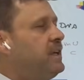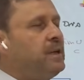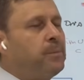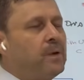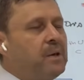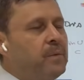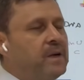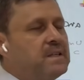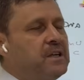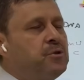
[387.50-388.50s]
the DNA
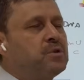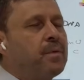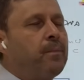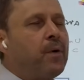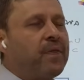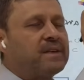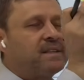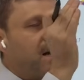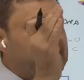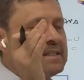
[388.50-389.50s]
polymerase, it uses both
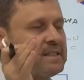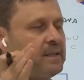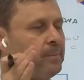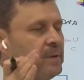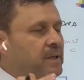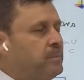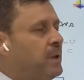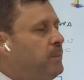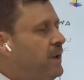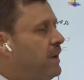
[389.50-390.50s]
strands as a template,
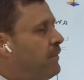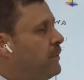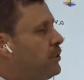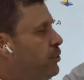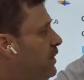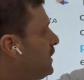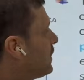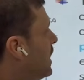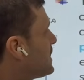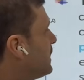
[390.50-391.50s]
but be careful, during
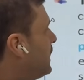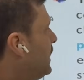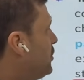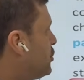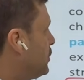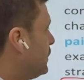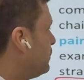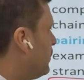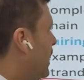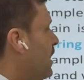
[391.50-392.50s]

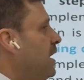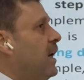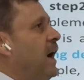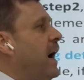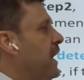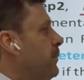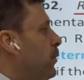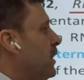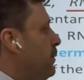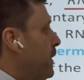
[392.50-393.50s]
translation,
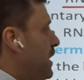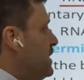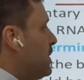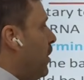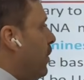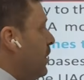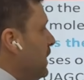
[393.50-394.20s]
RNA polymerase,